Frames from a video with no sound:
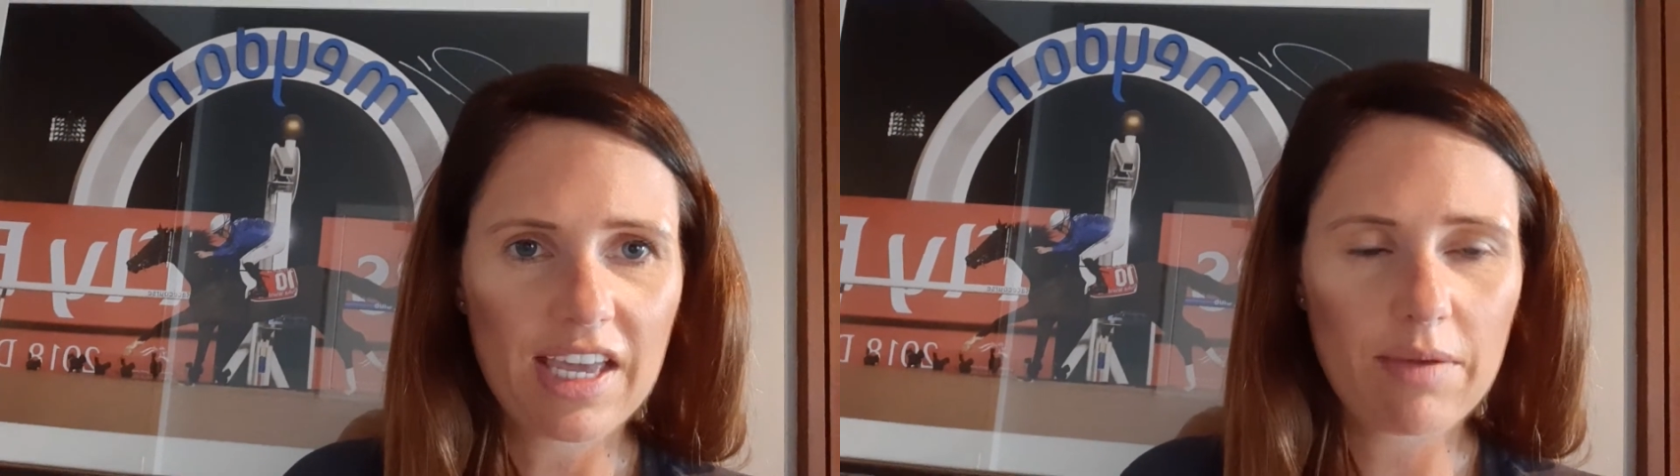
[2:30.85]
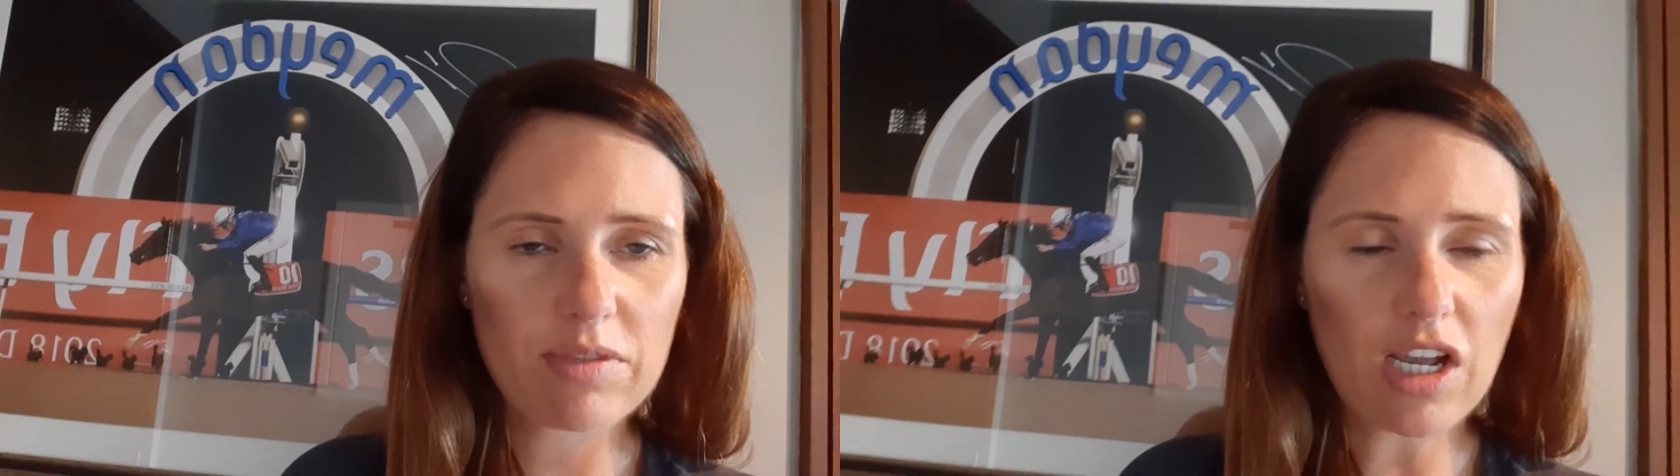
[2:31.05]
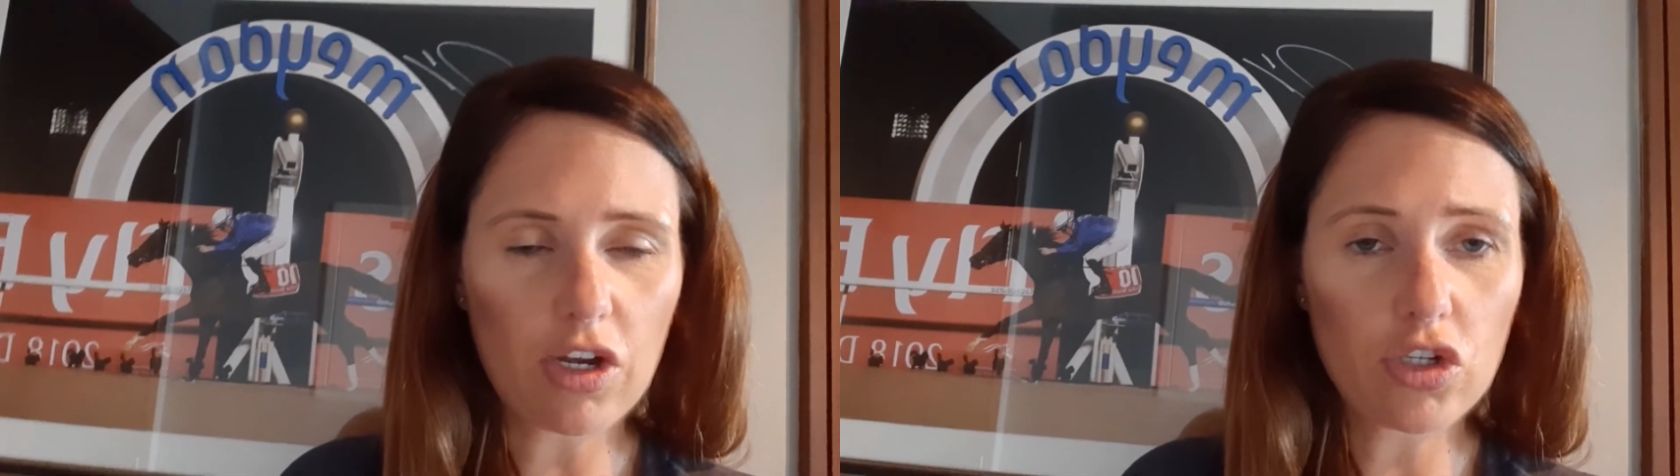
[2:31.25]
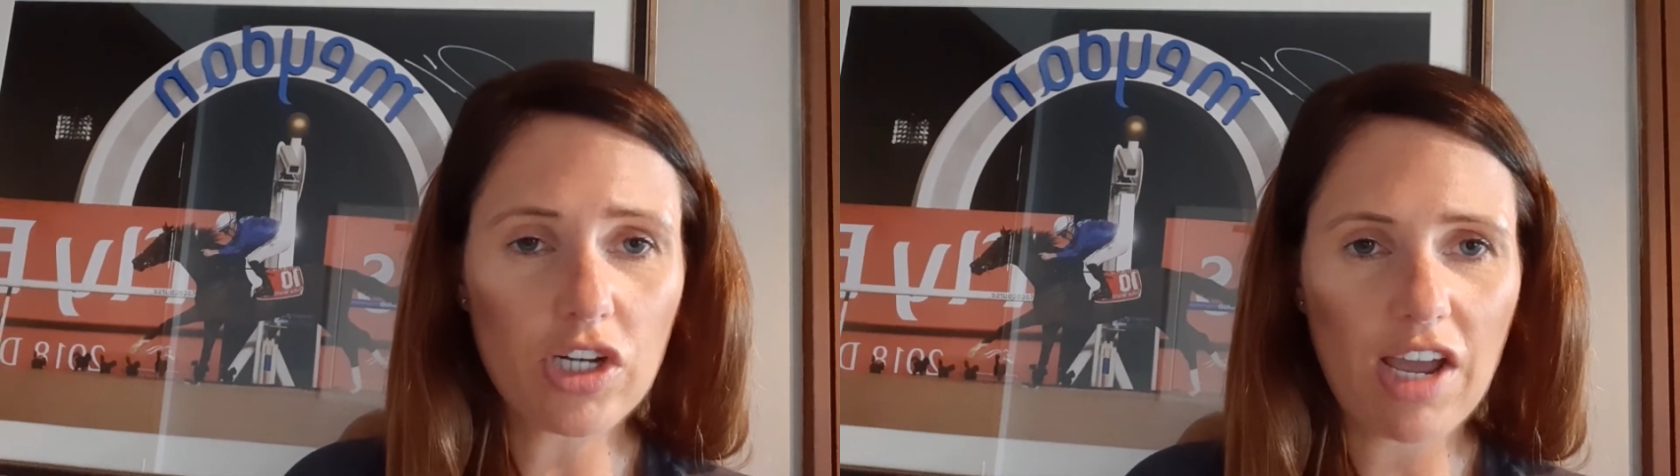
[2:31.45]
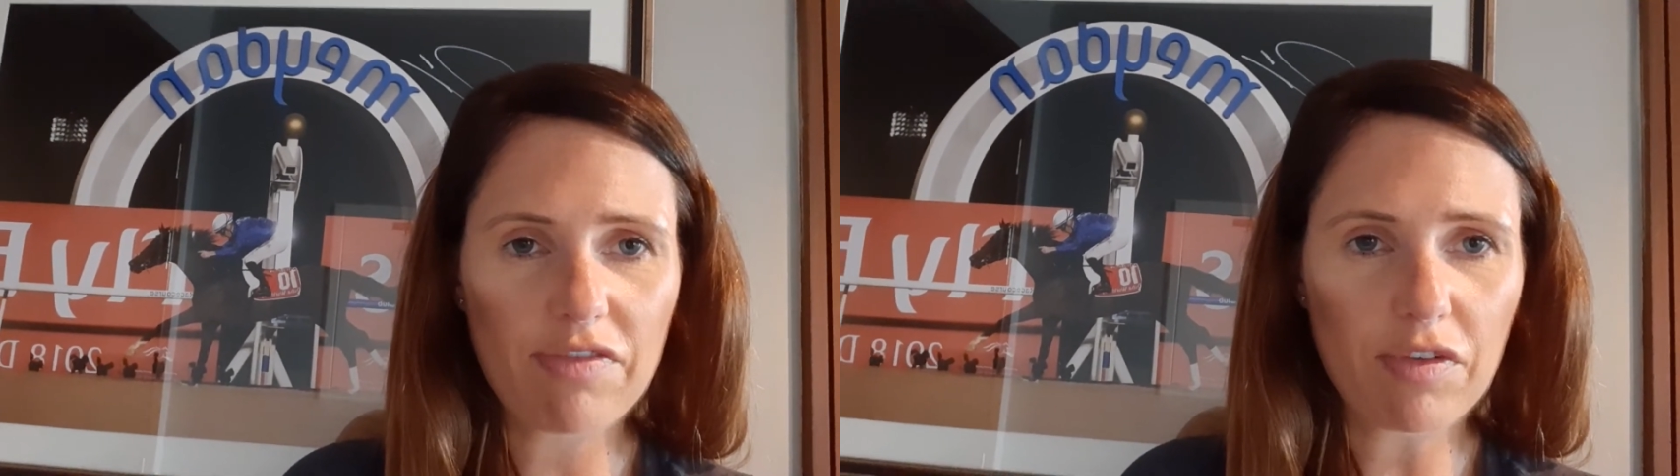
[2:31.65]
It was a
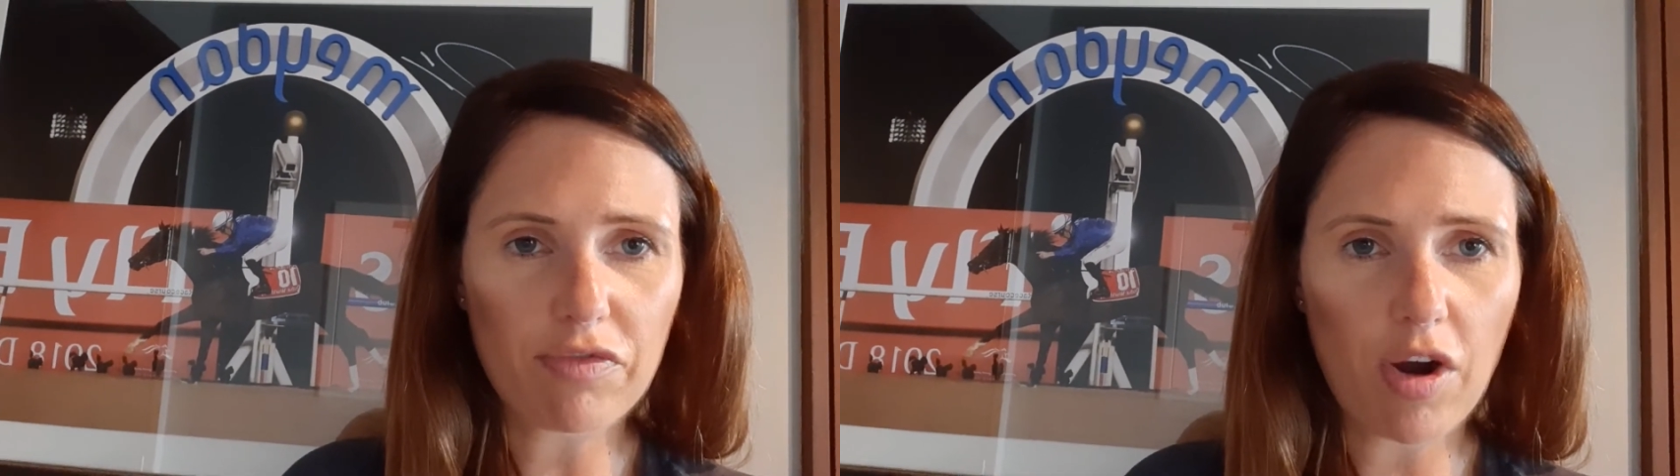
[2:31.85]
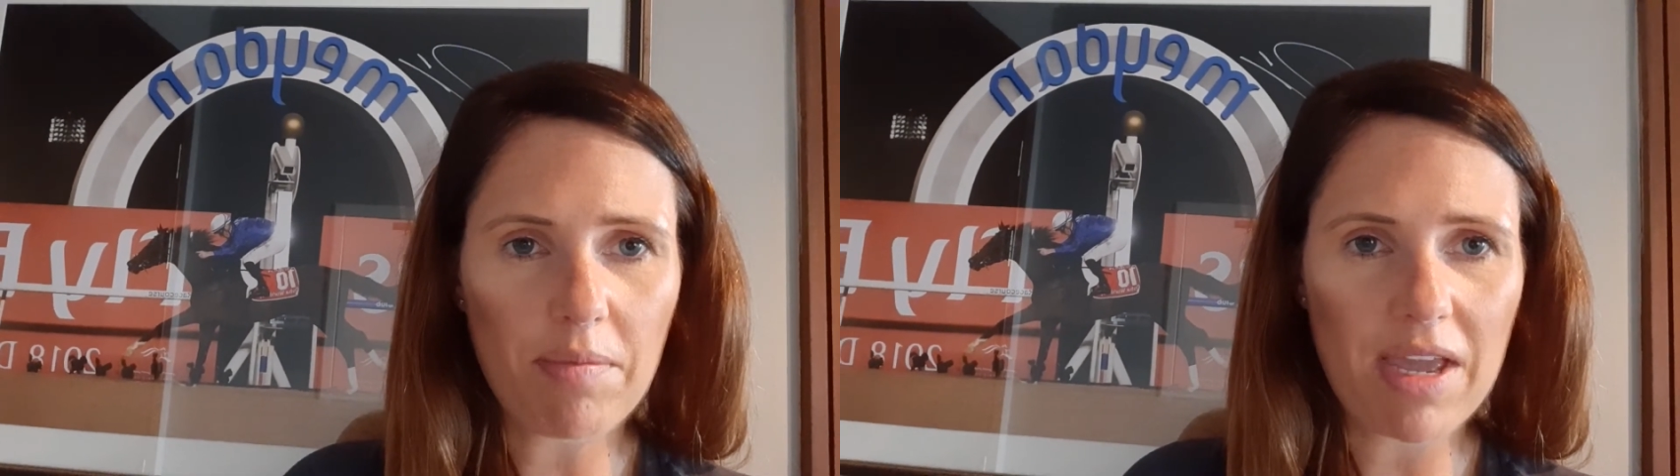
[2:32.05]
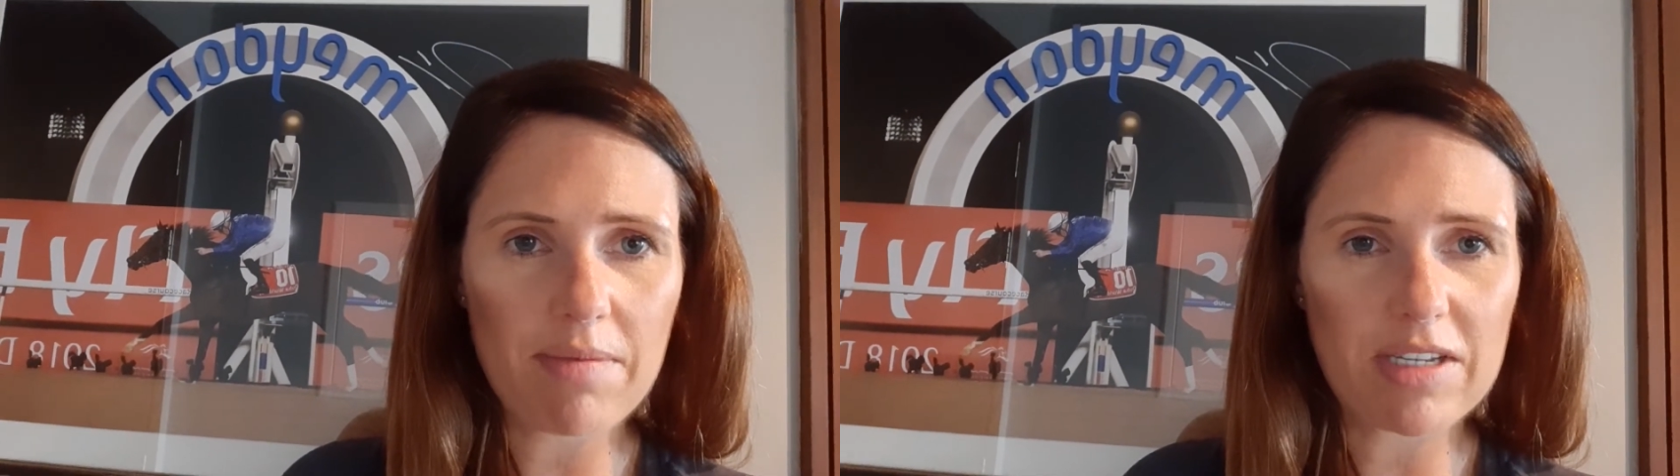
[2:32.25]
good effort from him.